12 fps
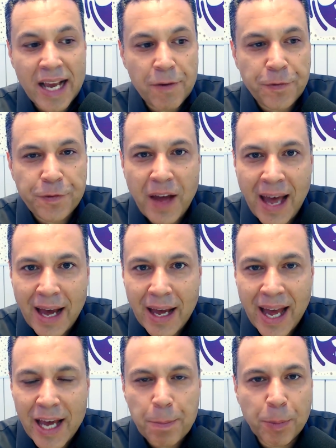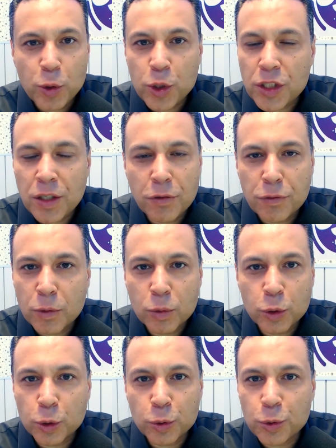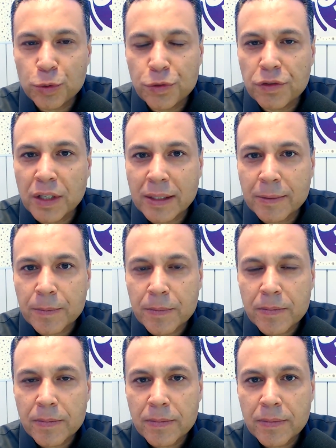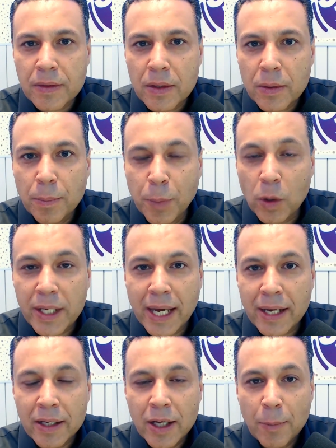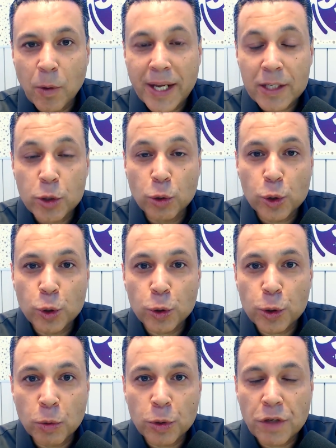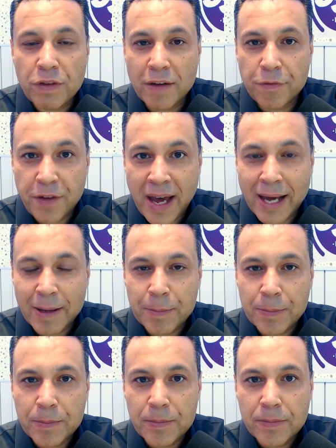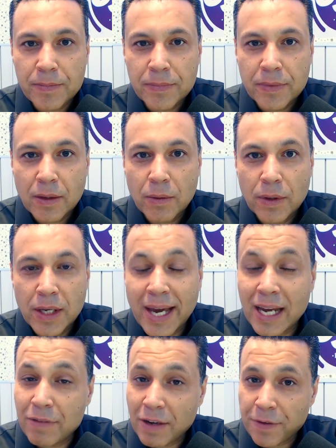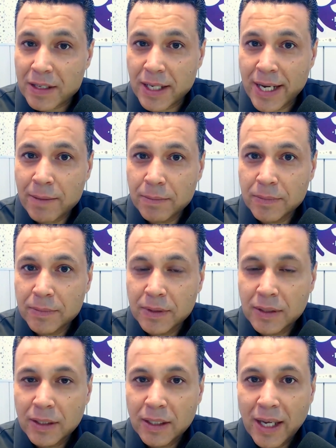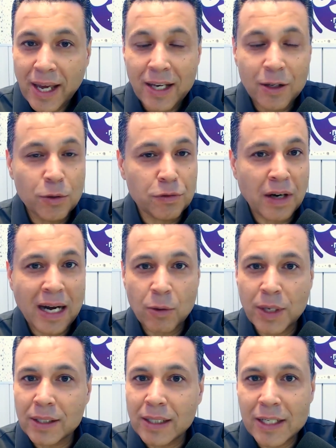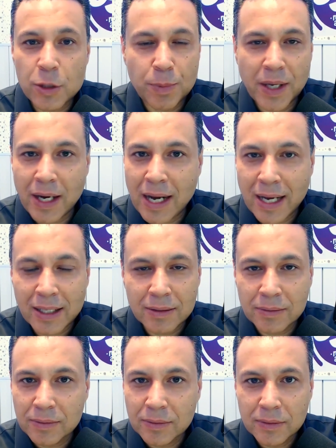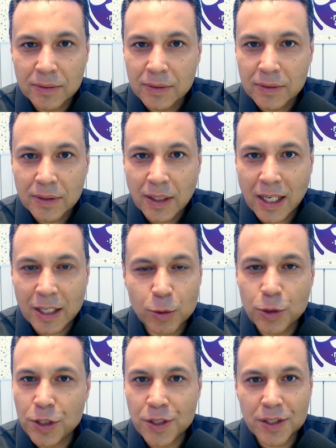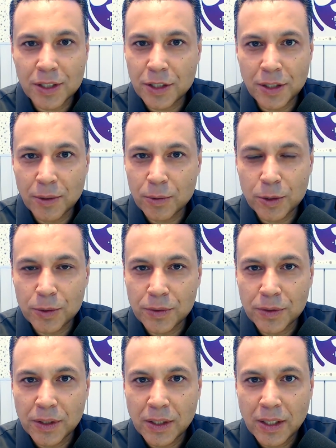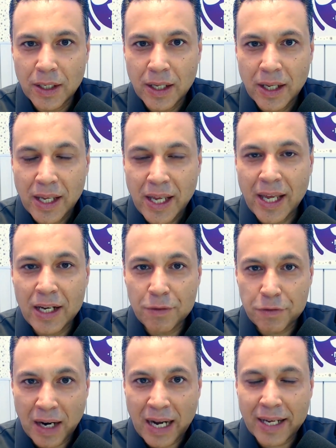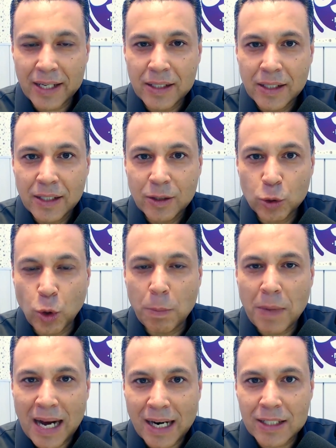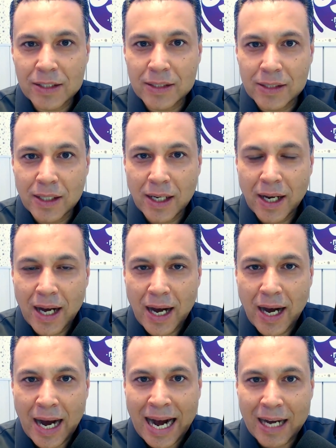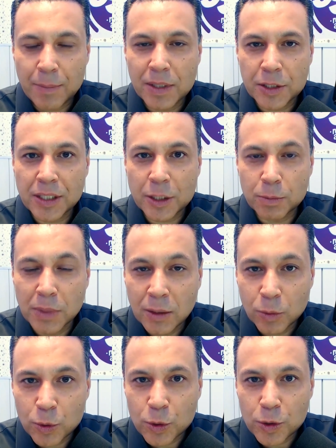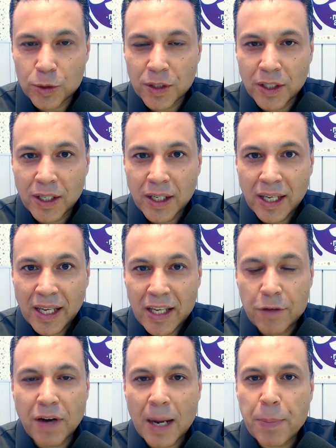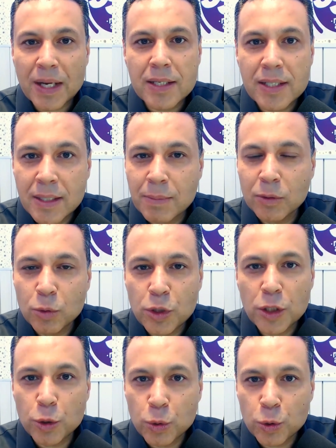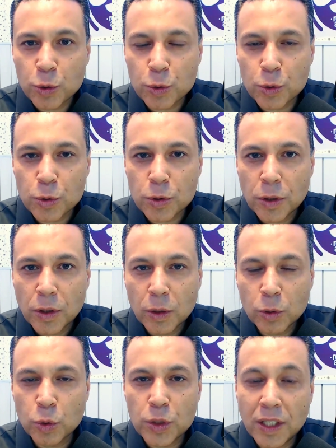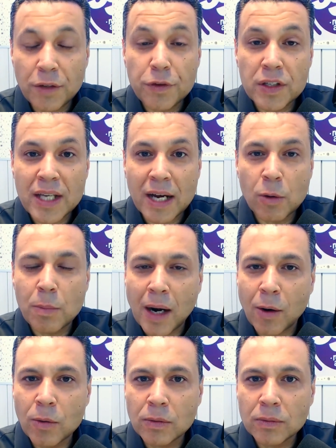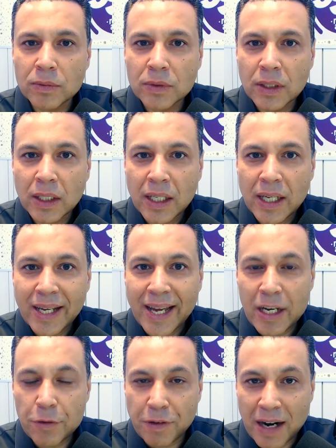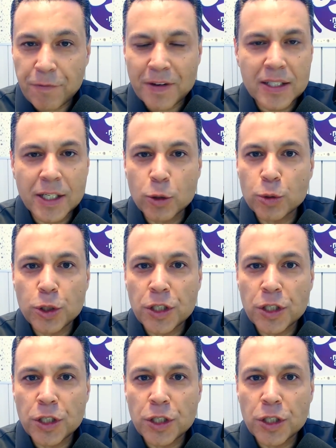So without faith, it's impossible for the righteous to live. Because if the righteous, the just, has no faith, what they will do? They won't be able wait for God's justice. They will take the weapons in their own hands and go against the unjust, those who harm them.